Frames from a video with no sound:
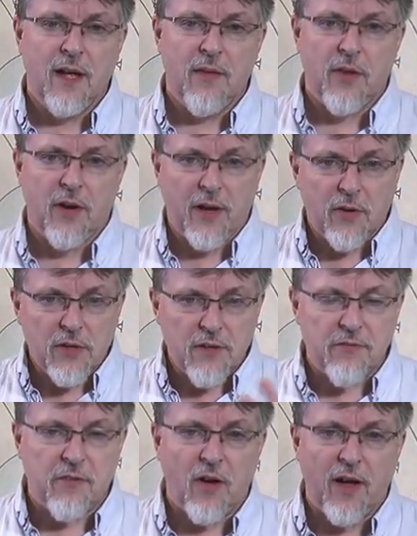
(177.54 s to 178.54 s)
uh, that I could
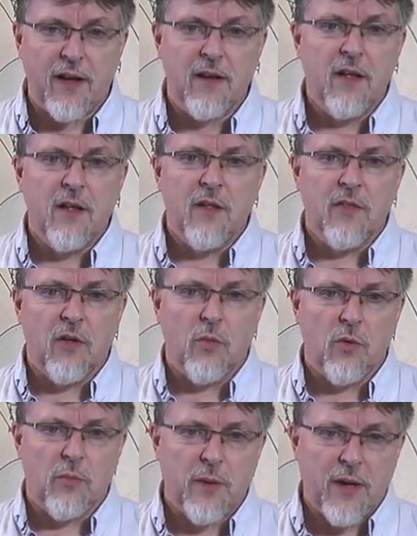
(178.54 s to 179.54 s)
define that
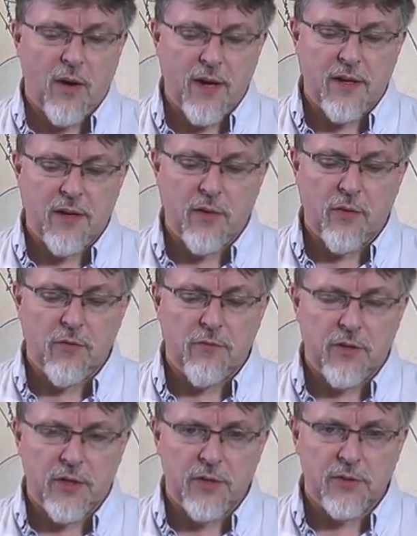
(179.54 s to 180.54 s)
would be ideal
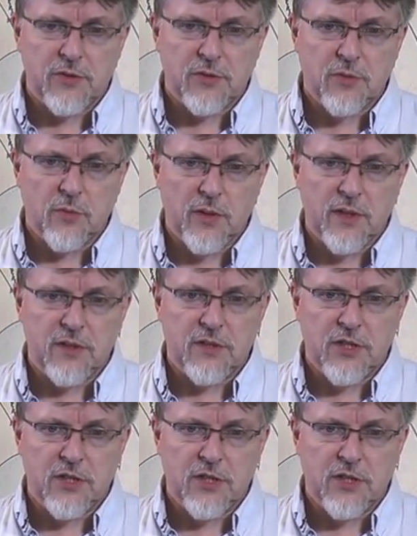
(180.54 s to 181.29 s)
for use with